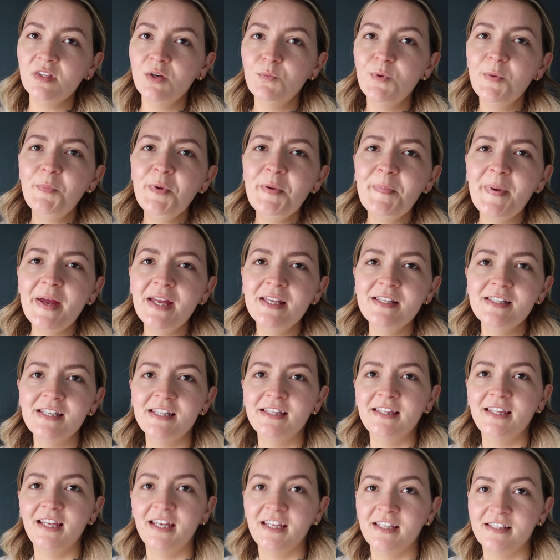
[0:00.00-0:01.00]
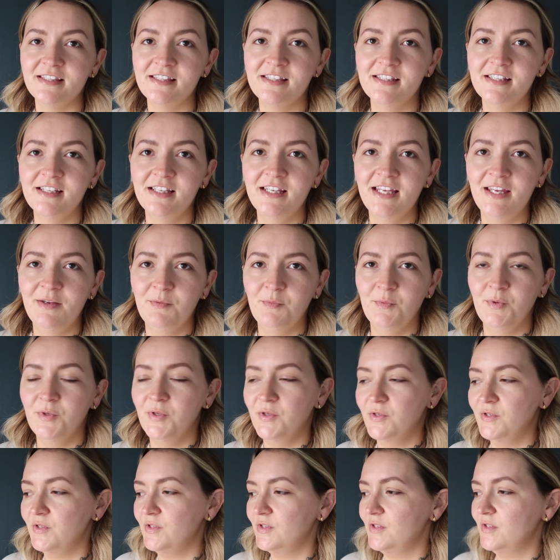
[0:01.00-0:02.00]
When we painted this, it
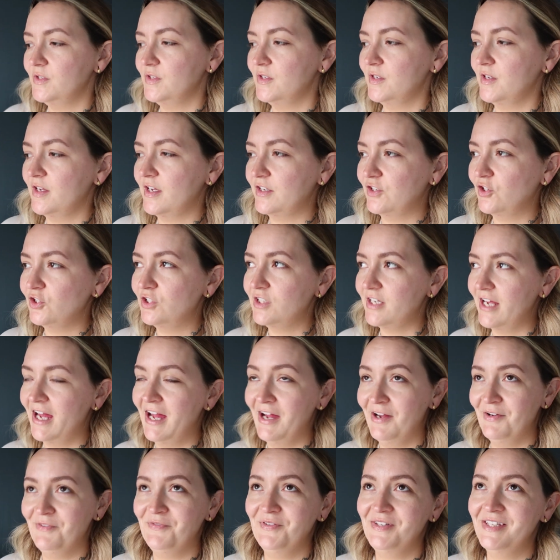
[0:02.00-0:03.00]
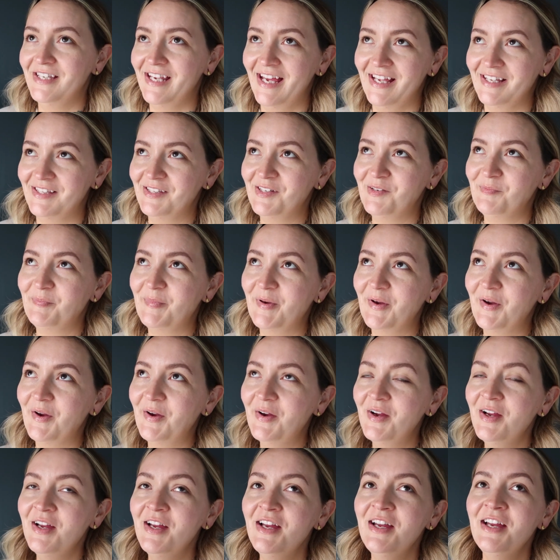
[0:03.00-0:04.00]
was just out of a tester
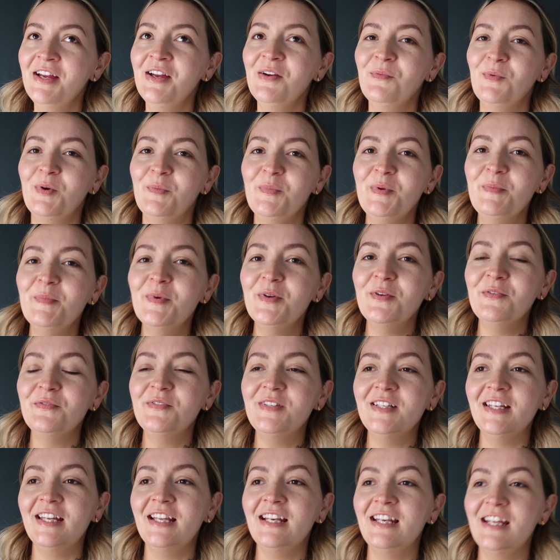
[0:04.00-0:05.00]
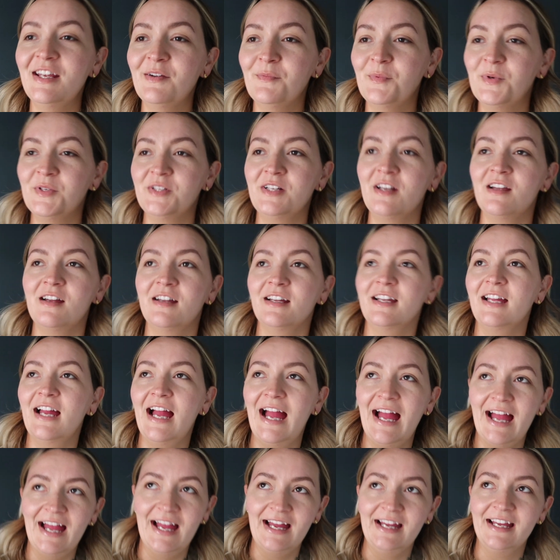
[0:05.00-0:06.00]
pot. When we moved in, it was like
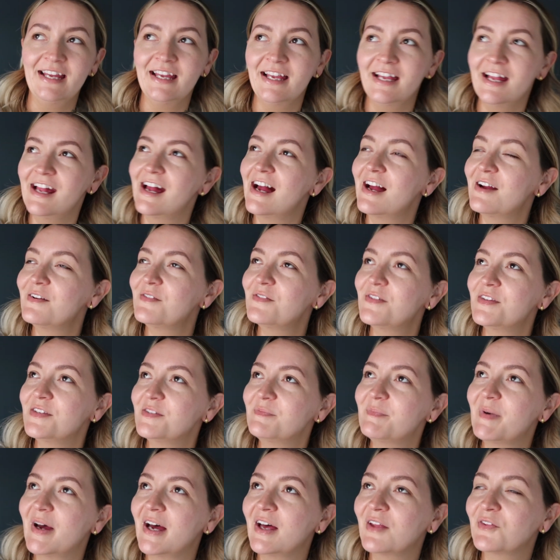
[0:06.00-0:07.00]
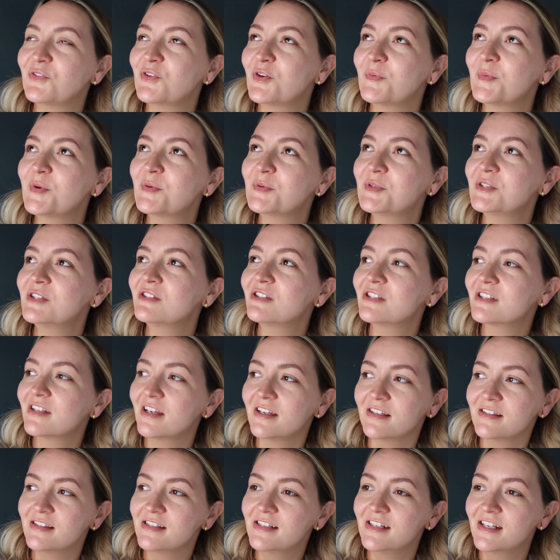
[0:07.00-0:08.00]
hanging out this bathroom. It was
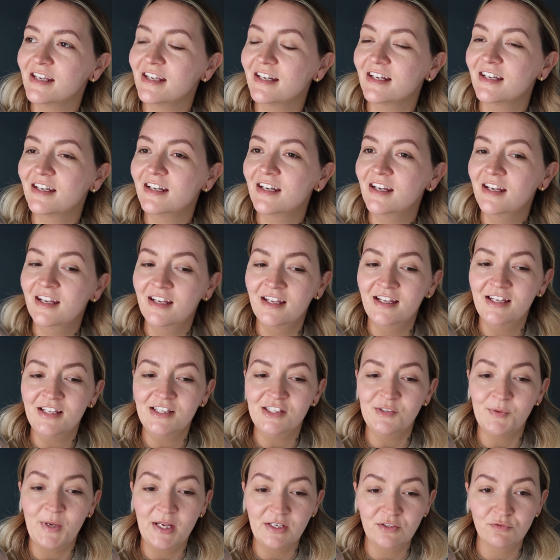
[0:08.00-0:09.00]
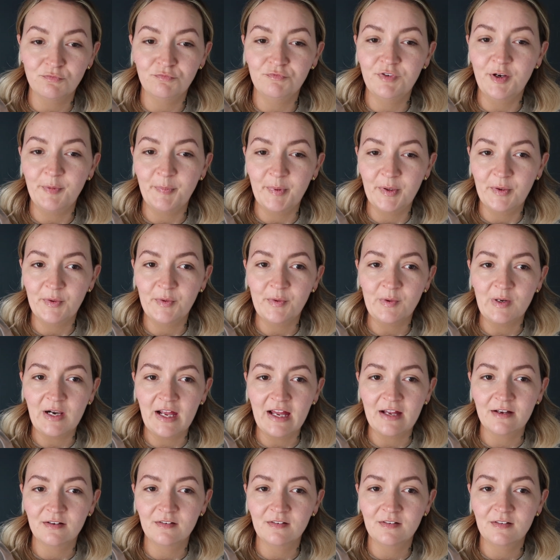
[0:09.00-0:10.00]
disgusting. So we had to rip it all
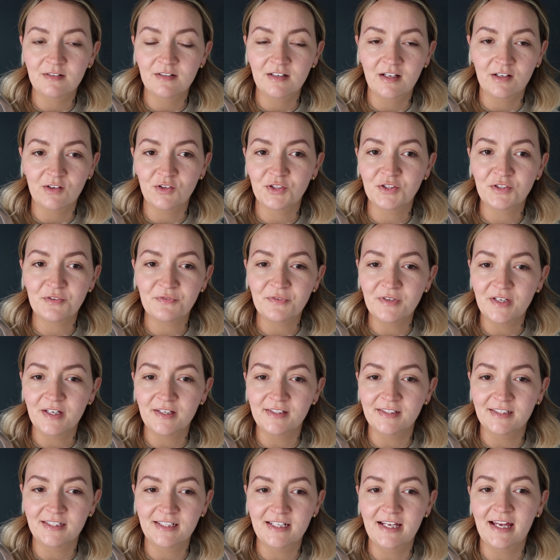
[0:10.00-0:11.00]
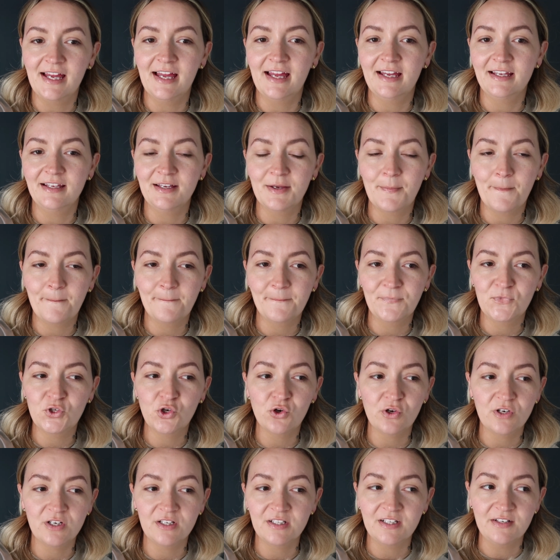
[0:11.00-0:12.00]
out like on the first day.
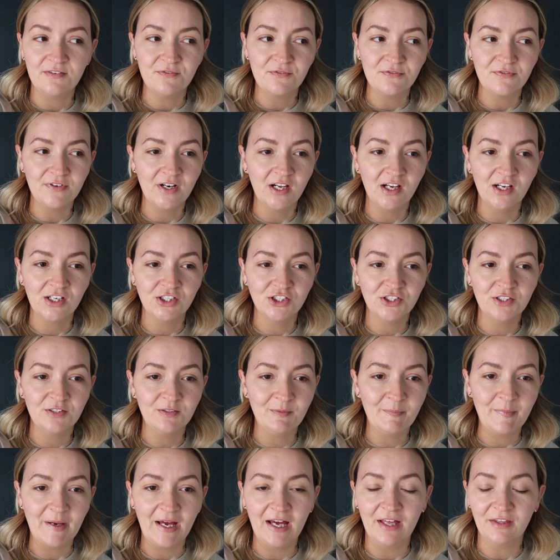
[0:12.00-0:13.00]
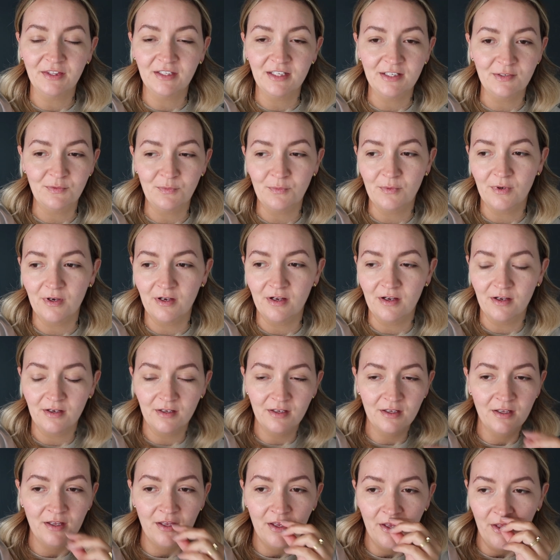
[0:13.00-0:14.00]
Toilet didn't flush, the bath didn't
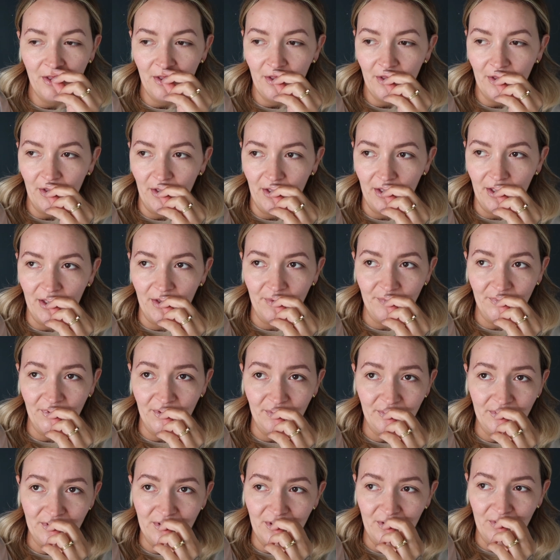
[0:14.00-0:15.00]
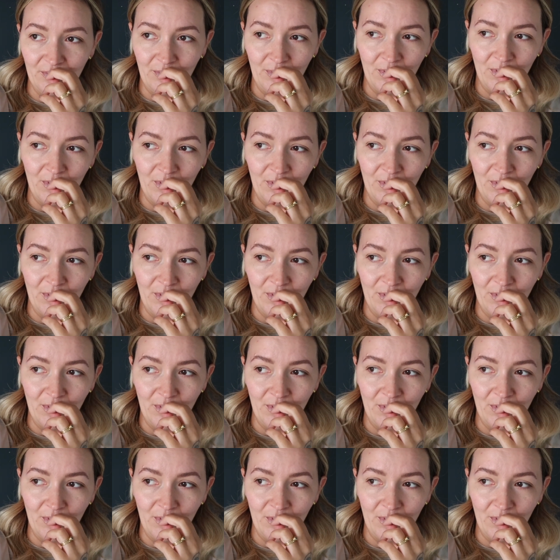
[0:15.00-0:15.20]
work, there was no